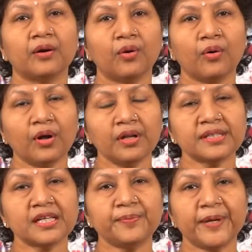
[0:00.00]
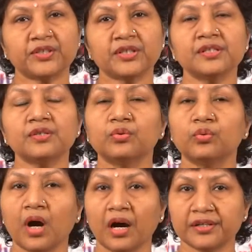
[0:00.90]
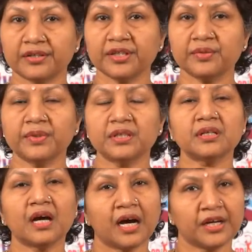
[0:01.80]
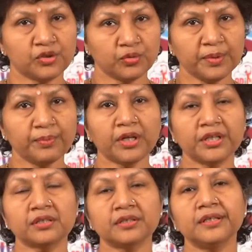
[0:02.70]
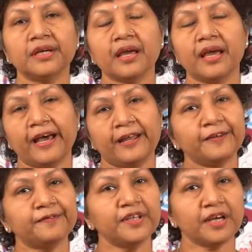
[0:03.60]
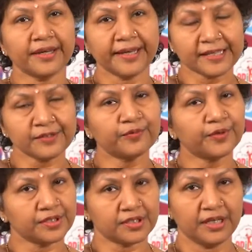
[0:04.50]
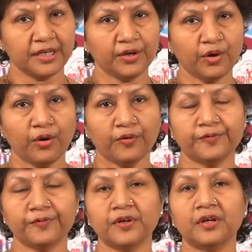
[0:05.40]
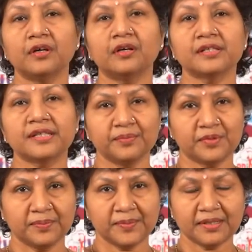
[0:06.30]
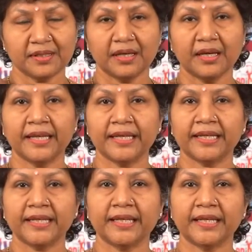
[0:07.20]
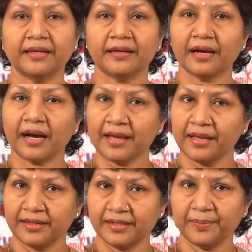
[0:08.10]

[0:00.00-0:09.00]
All such patients who are treatment are to be monitored, and if there is worsening of symptoms in ILD